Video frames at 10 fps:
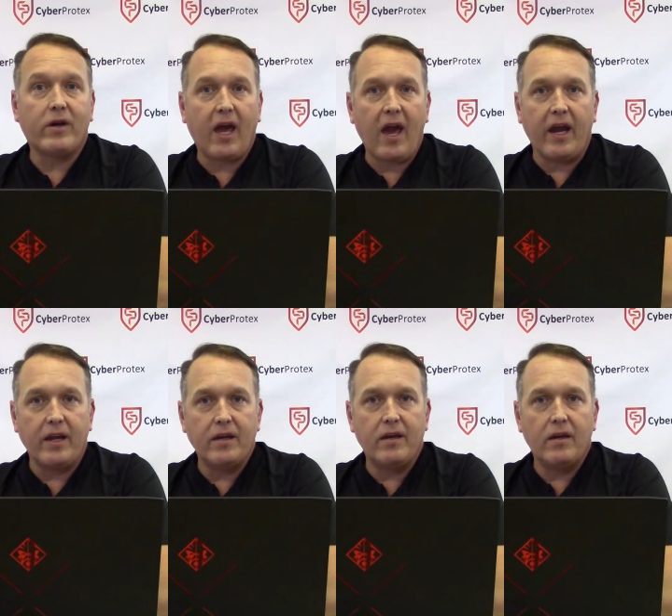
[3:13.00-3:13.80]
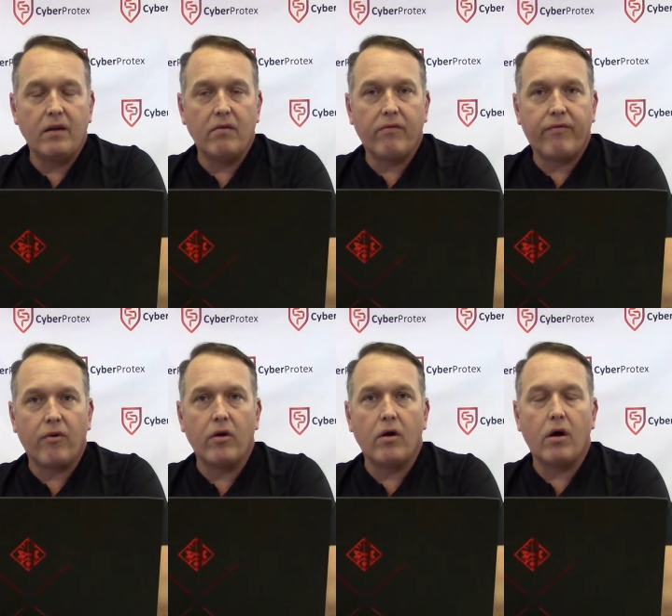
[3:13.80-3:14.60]
gate
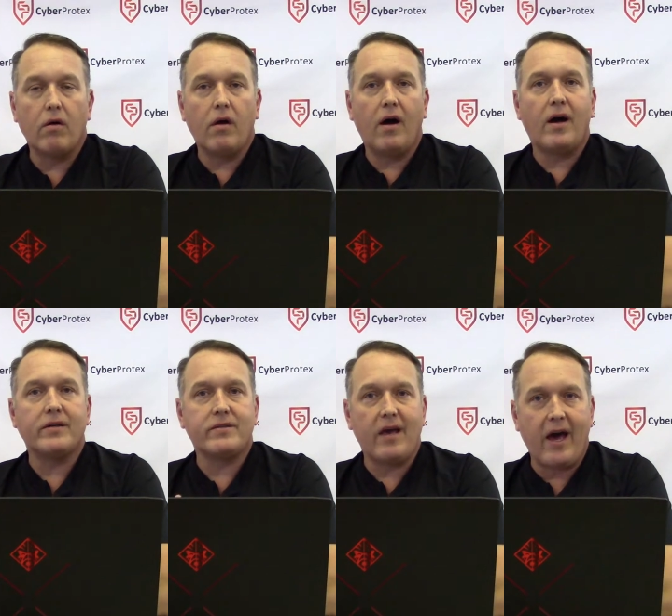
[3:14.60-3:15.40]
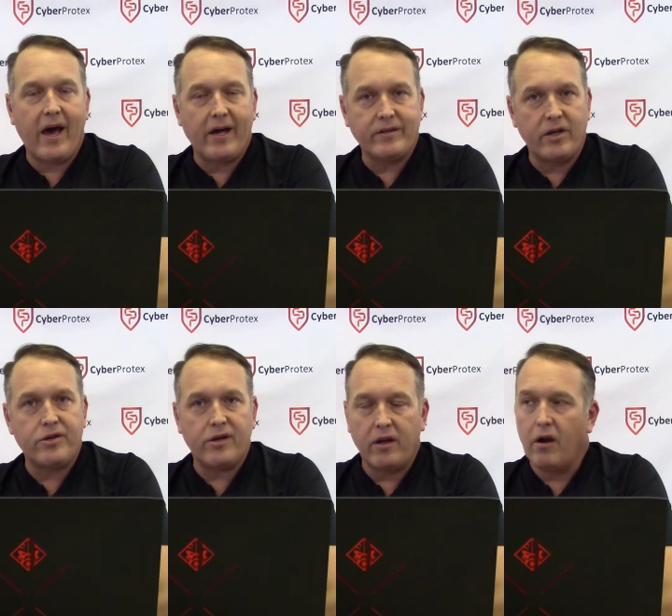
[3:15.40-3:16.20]
for us as
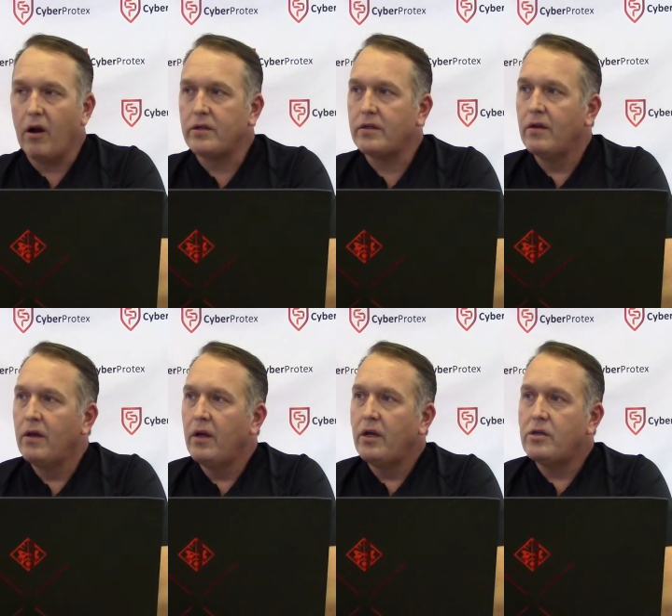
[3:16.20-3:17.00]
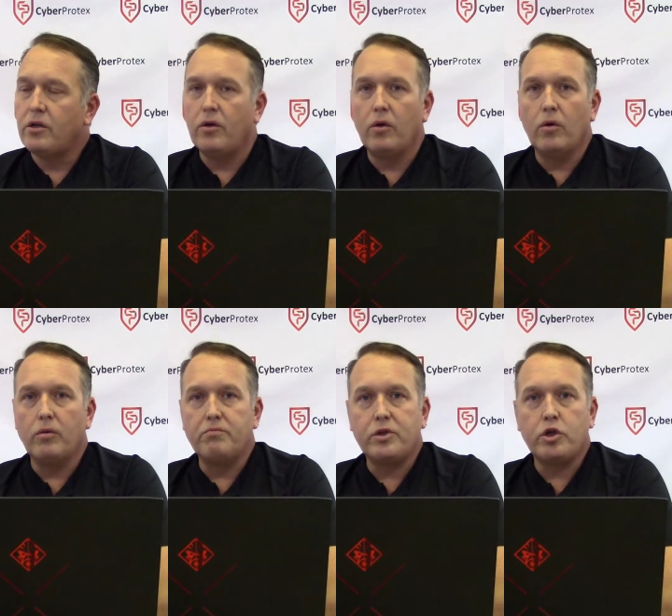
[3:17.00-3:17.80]
engineers
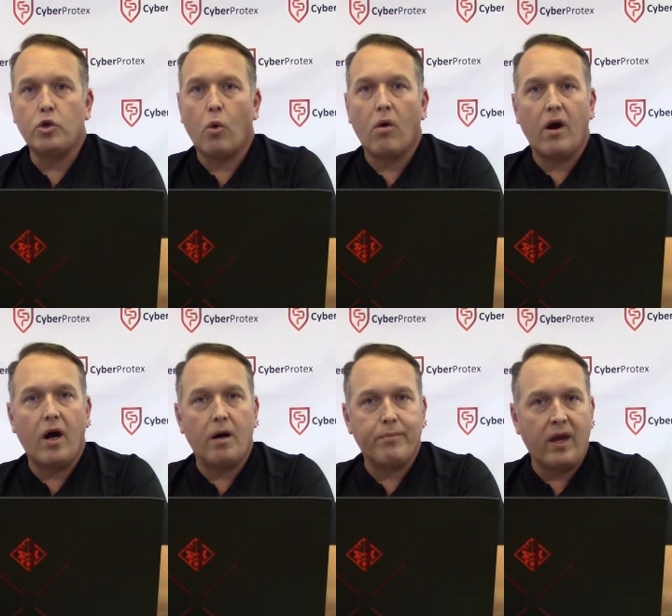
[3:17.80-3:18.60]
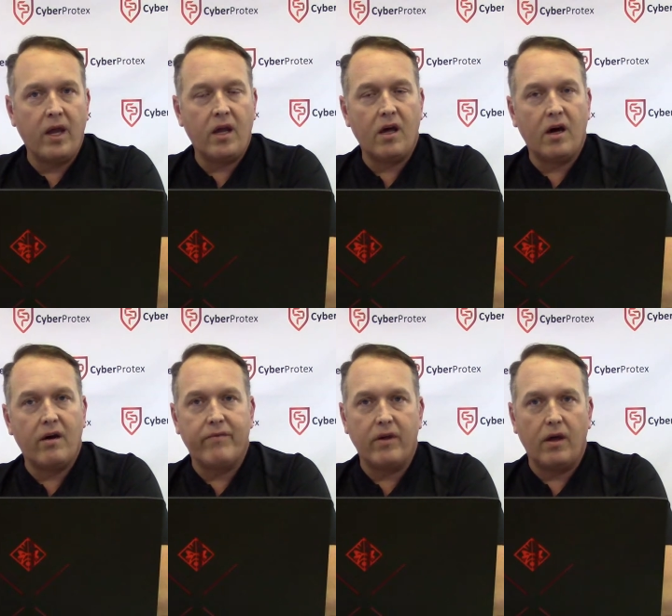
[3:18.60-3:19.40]
to shore up any
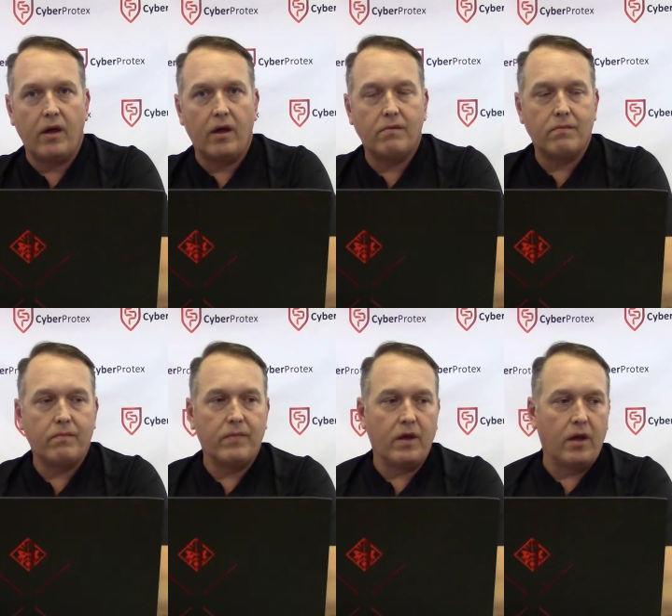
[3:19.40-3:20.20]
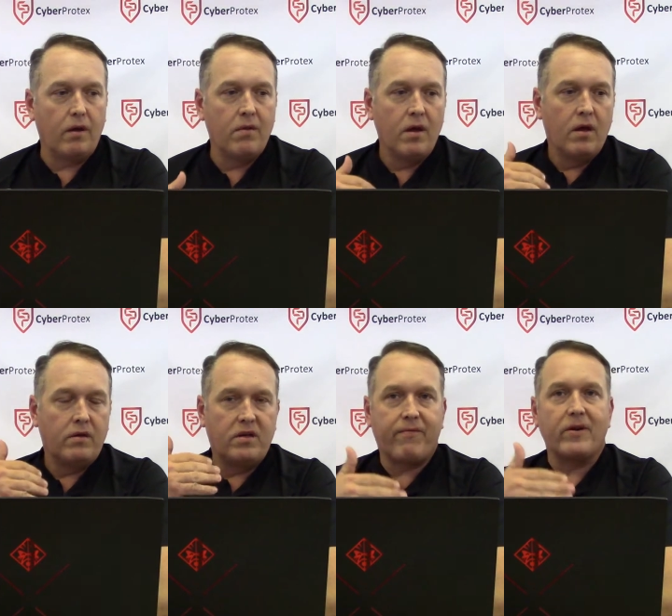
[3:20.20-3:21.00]
of the
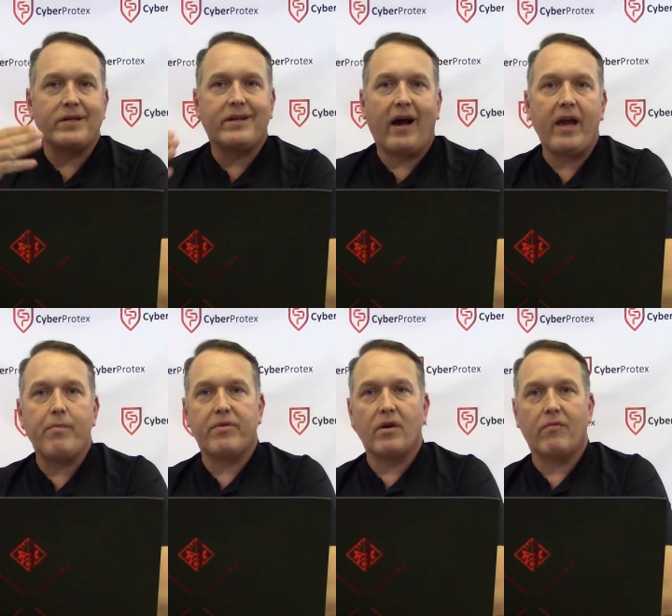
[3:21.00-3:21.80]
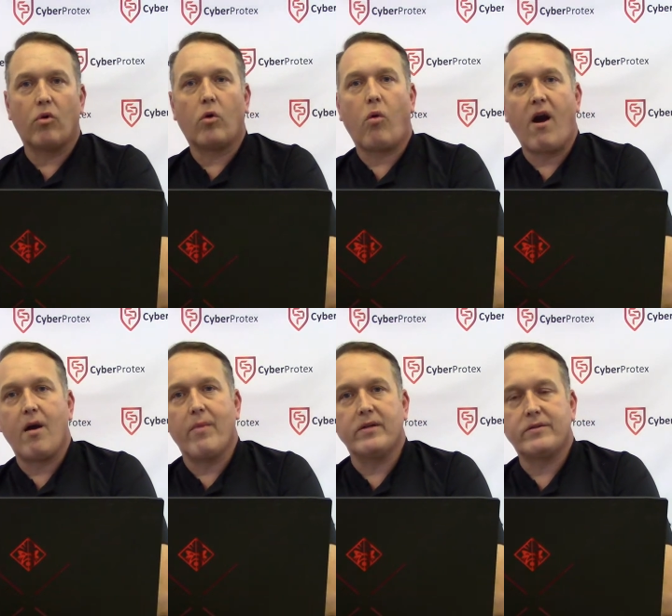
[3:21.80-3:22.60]
different types of
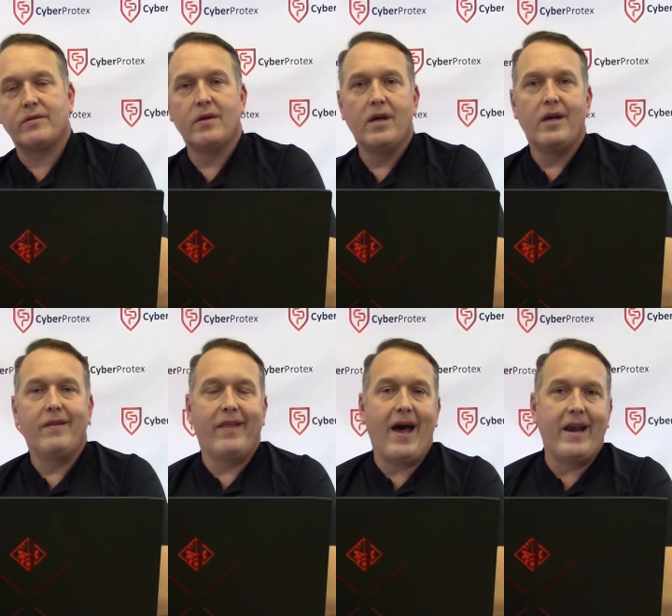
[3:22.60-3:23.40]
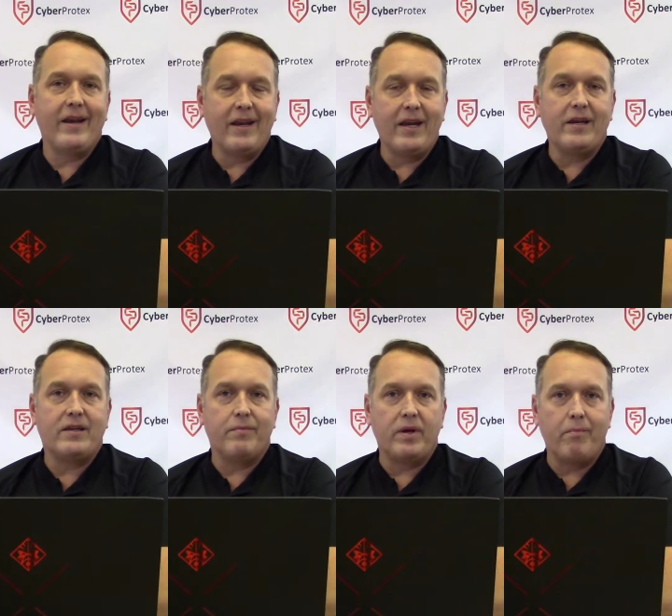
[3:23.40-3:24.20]
requirements that need
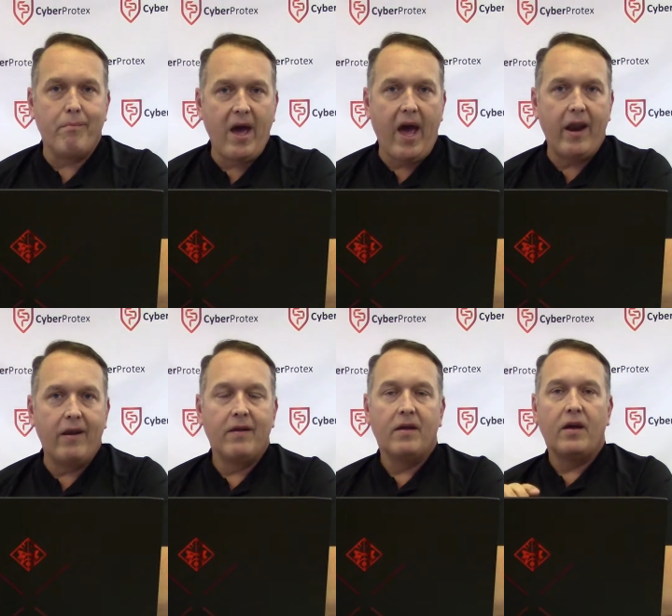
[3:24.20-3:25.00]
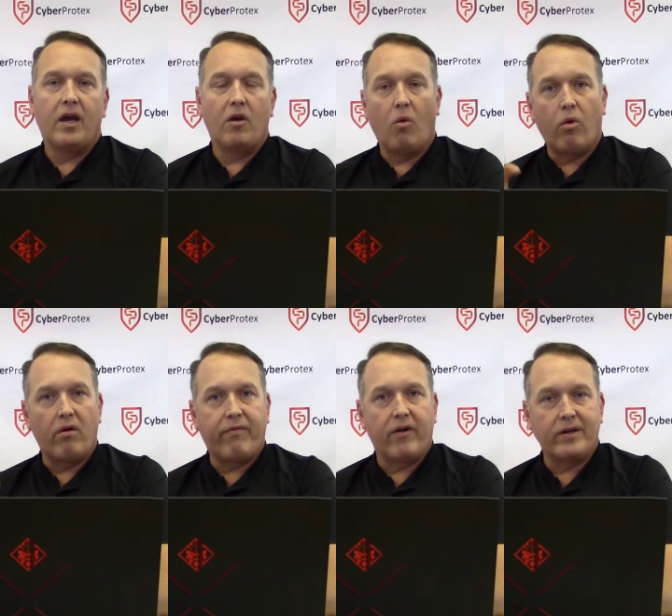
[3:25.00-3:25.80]
to be met in
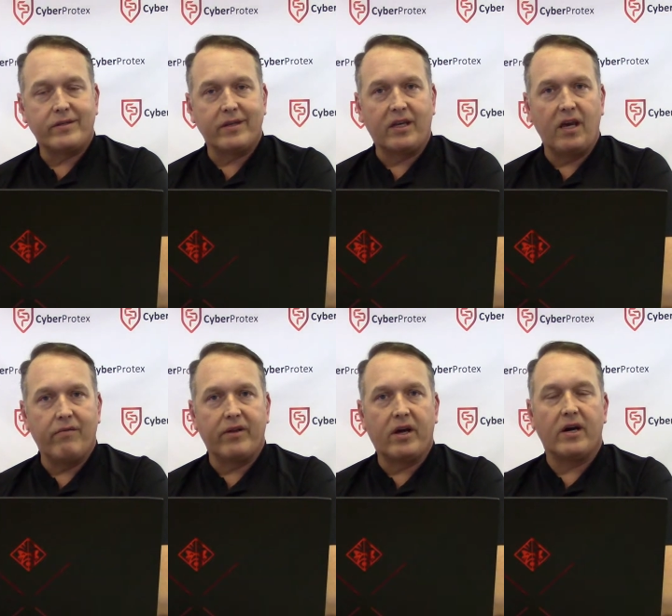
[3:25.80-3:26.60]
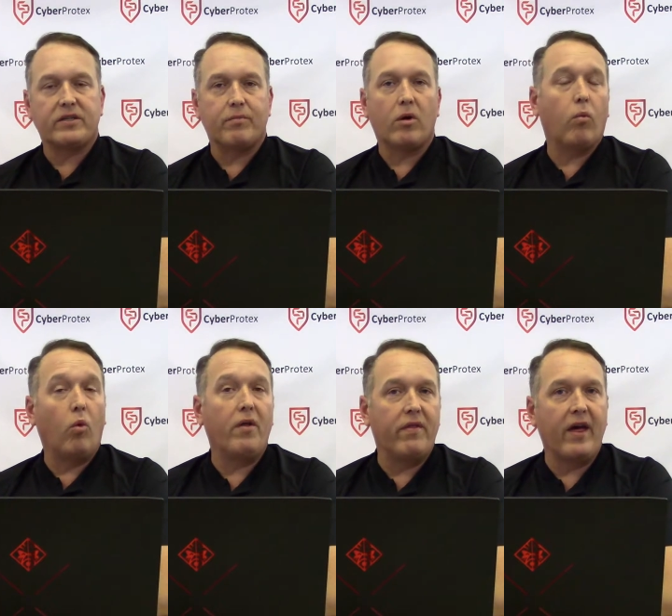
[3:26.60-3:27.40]
order for us to give the customer
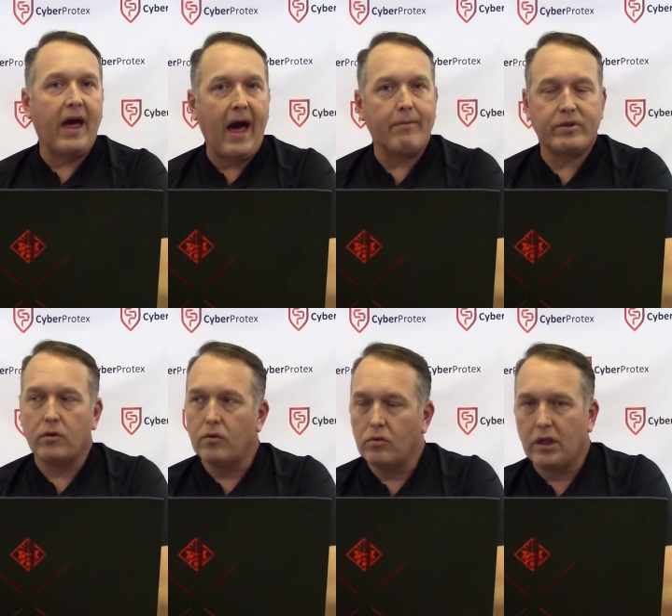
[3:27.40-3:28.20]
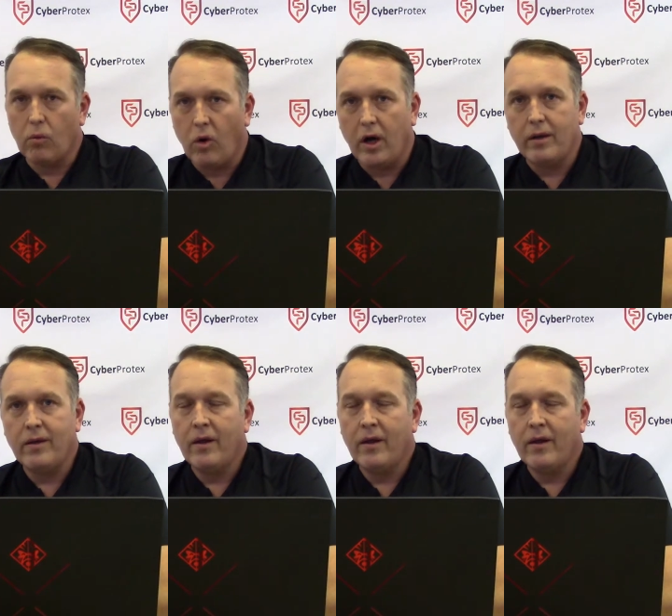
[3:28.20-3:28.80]
what they absolutely want.